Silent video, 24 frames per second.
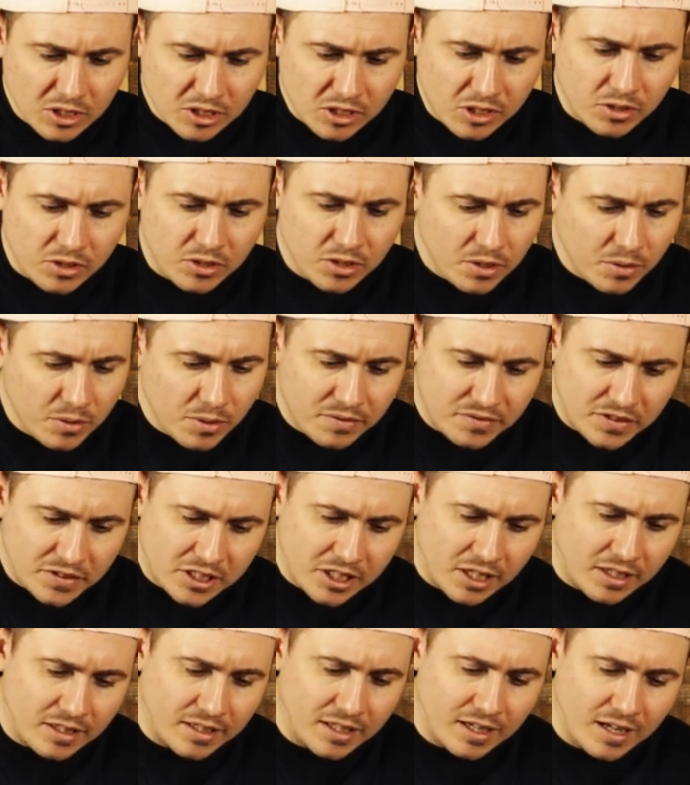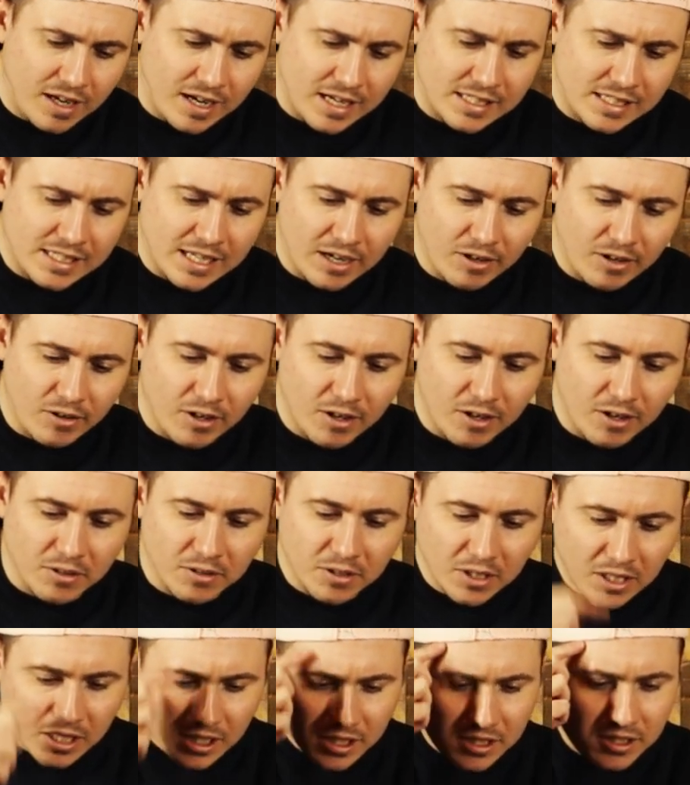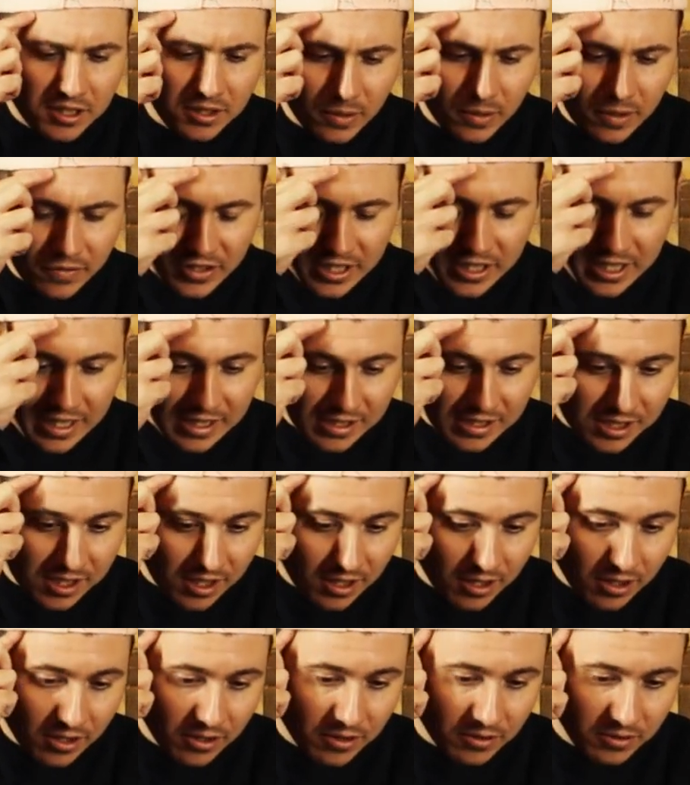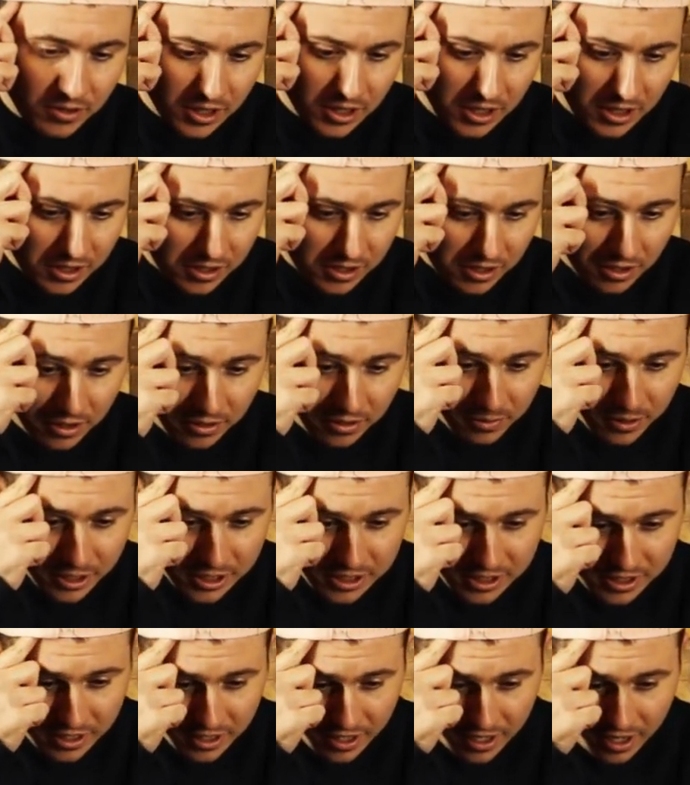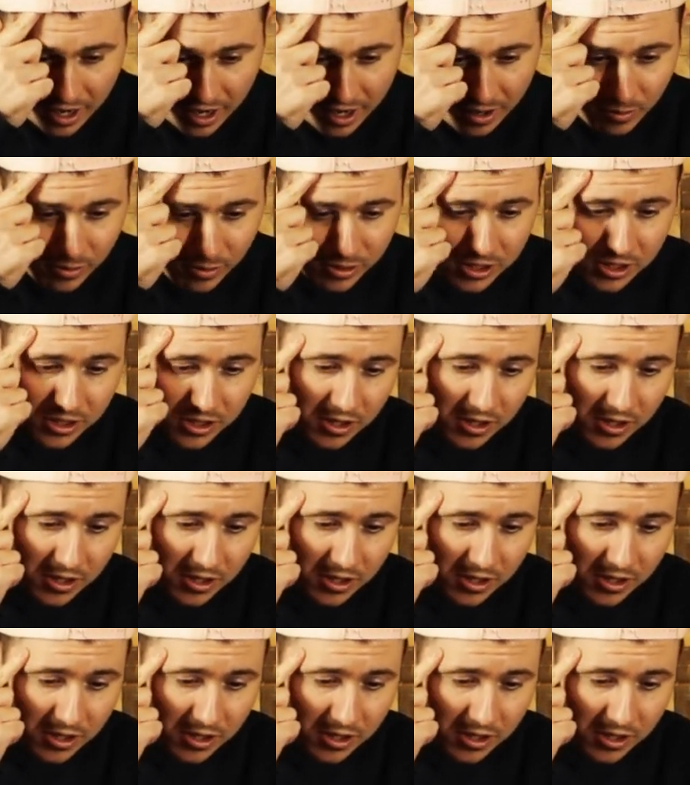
So, do you ever turn the lights down low? Do you ever dance alone? Do you wish that I was